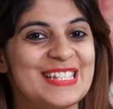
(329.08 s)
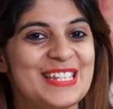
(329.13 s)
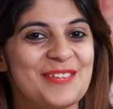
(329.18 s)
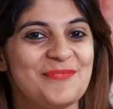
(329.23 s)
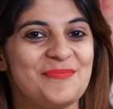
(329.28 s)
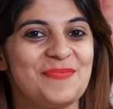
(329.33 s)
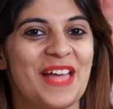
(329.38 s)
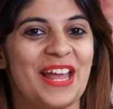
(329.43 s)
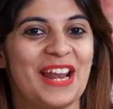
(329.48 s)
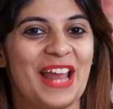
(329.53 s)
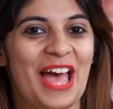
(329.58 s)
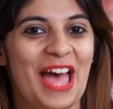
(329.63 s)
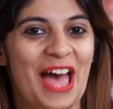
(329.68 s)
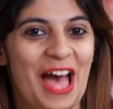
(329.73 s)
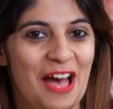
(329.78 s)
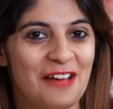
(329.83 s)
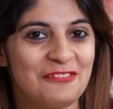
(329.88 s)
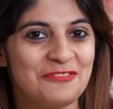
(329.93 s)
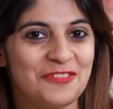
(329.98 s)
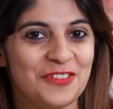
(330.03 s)
tip that I
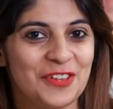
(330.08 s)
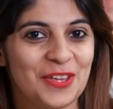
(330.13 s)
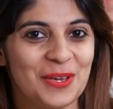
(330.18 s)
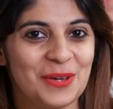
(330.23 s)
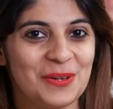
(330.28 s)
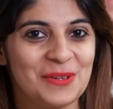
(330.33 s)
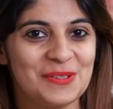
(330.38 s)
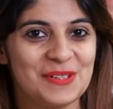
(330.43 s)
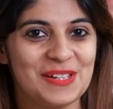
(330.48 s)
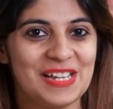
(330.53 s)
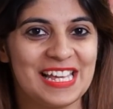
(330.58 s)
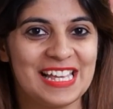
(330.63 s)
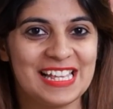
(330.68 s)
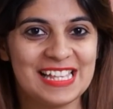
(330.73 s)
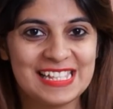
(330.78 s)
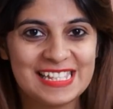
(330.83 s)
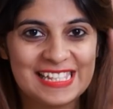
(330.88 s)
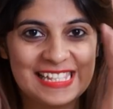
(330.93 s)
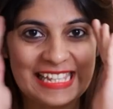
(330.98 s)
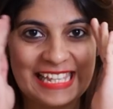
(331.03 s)
have for you
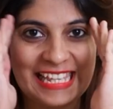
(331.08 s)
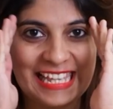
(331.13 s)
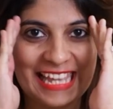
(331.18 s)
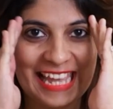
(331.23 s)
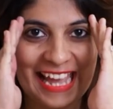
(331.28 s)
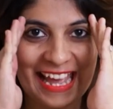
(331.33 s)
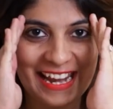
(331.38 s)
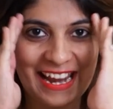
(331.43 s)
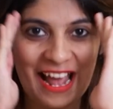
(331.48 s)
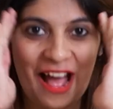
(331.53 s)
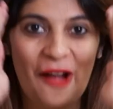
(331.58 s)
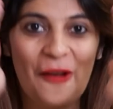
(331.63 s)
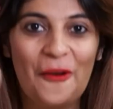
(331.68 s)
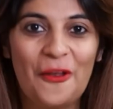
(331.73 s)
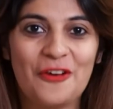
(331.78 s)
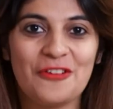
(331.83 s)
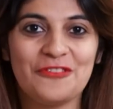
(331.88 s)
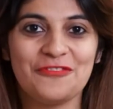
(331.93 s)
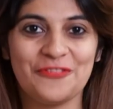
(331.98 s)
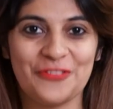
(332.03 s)
is get out
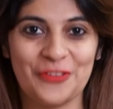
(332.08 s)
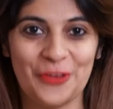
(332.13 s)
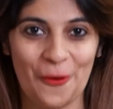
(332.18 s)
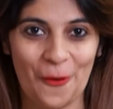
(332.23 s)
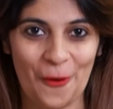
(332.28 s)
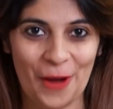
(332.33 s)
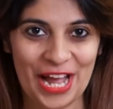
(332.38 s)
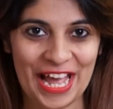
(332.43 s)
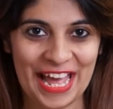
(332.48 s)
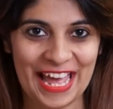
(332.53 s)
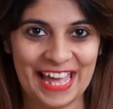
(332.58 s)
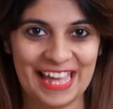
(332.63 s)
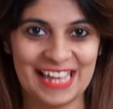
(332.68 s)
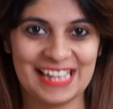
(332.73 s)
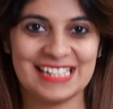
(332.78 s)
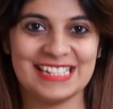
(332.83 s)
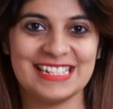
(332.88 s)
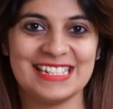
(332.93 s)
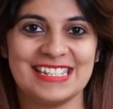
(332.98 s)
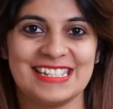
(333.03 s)
of your
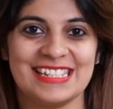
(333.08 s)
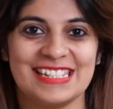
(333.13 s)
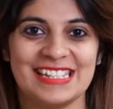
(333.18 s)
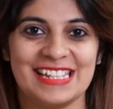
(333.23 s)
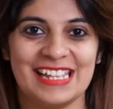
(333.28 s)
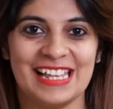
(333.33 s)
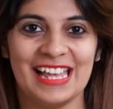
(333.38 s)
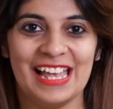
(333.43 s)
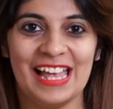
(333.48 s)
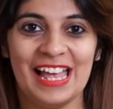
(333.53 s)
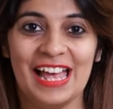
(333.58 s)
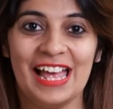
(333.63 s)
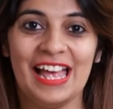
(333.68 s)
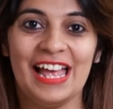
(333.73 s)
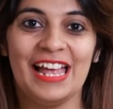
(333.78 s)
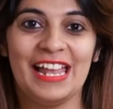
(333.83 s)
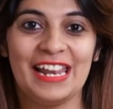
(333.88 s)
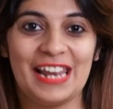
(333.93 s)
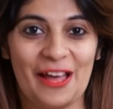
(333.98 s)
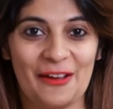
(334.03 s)
head.
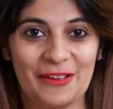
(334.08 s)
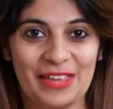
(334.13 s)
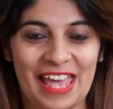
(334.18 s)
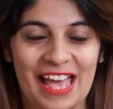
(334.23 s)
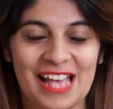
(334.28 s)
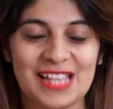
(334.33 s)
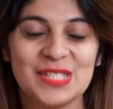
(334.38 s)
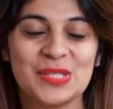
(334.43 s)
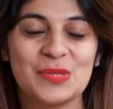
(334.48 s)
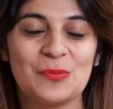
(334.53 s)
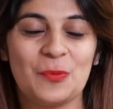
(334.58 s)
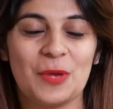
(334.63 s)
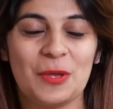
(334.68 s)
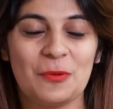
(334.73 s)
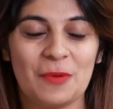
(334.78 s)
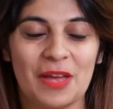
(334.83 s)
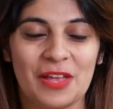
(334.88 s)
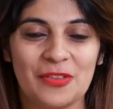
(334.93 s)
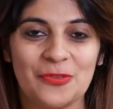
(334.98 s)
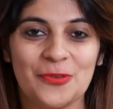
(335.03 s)
Now, yes, we
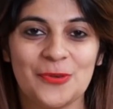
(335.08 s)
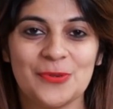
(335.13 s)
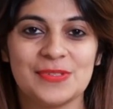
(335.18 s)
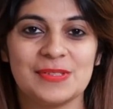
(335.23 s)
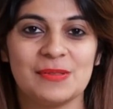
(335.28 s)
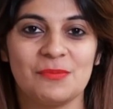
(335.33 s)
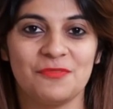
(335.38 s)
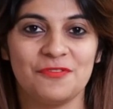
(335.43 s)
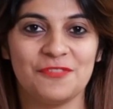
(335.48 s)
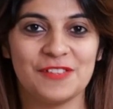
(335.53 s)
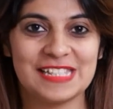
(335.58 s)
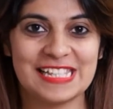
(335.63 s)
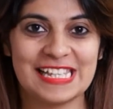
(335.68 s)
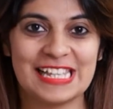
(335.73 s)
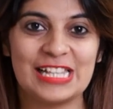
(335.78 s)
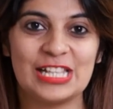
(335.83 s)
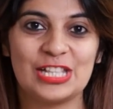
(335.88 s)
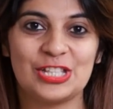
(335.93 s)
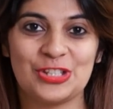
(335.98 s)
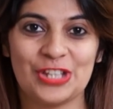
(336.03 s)
went through some
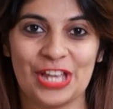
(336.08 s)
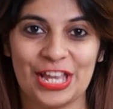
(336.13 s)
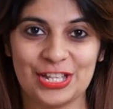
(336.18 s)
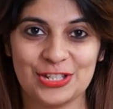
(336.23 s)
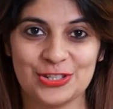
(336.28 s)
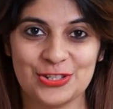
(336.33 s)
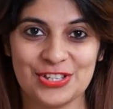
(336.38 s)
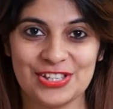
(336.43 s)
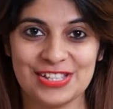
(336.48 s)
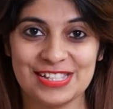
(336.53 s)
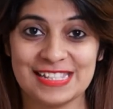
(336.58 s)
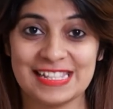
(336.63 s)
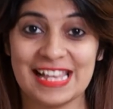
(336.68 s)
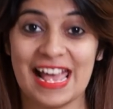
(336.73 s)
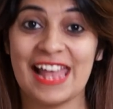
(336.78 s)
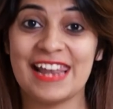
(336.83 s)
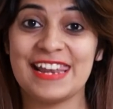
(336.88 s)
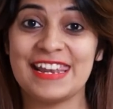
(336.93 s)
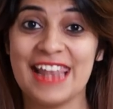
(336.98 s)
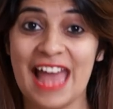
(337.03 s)
physical changes
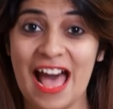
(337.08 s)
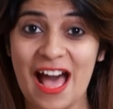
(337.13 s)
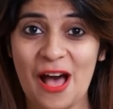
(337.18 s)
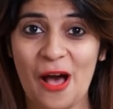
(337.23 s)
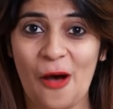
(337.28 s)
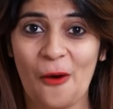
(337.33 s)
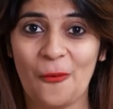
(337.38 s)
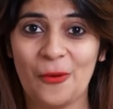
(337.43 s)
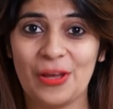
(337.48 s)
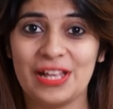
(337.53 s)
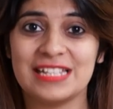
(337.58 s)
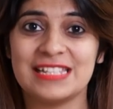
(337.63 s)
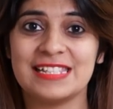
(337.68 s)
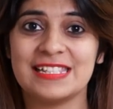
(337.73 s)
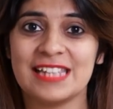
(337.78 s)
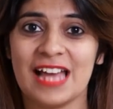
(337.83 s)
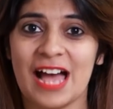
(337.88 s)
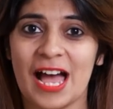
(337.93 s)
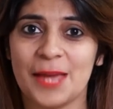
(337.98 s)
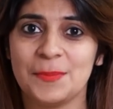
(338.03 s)
and now it's
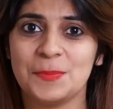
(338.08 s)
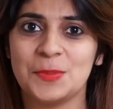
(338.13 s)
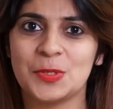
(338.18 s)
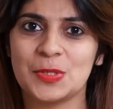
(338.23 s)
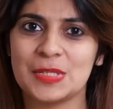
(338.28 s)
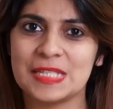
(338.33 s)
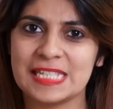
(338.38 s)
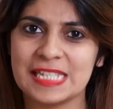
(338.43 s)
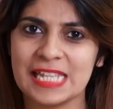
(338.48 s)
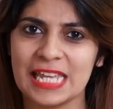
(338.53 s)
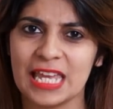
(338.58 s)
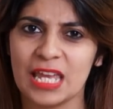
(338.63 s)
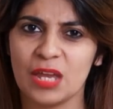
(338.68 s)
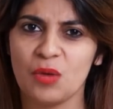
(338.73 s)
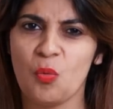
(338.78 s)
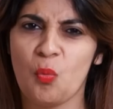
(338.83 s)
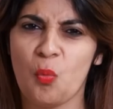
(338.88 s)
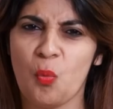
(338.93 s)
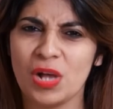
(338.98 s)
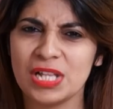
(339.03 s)
time to
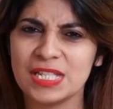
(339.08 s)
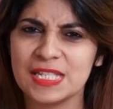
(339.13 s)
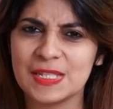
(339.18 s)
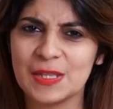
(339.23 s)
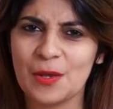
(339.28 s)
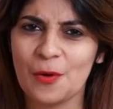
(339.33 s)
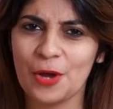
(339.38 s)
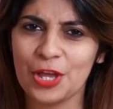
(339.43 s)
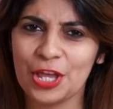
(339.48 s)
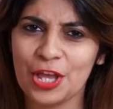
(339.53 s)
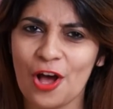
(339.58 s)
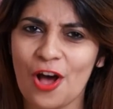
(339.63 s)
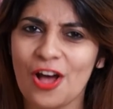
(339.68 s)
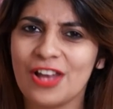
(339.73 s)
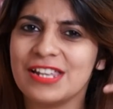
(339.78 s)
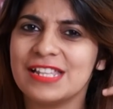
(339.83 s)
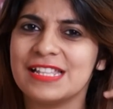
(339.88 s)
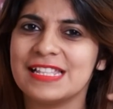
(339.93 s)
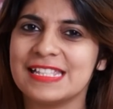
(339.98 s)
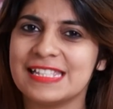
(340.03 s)
see what's going
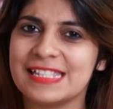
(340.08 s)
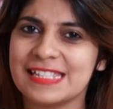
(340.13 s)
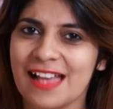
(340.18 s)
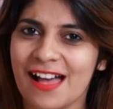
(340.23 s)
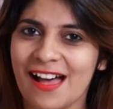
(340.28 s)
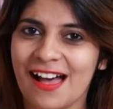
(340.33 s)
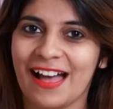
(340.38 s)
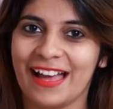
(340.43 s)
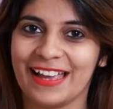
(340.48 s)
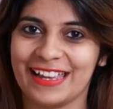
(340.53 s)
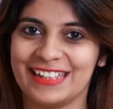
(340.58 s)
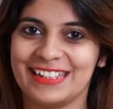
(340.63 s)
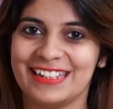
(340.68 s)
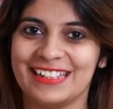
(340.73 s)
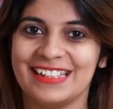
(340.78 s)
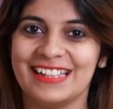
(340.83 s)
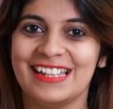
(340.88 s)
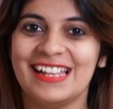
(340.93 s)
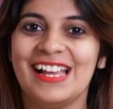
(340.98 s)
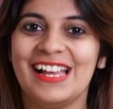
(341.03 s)
on inside.